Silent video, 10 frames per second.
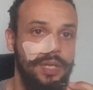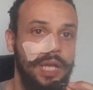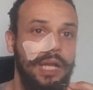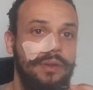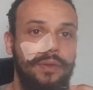
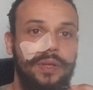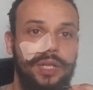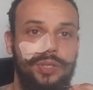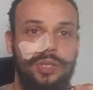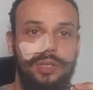However,
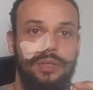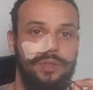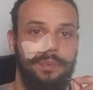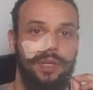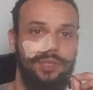it's your
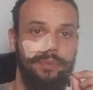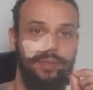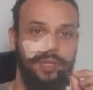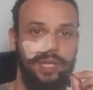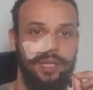
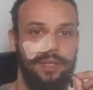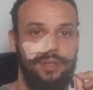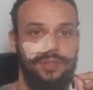responsibility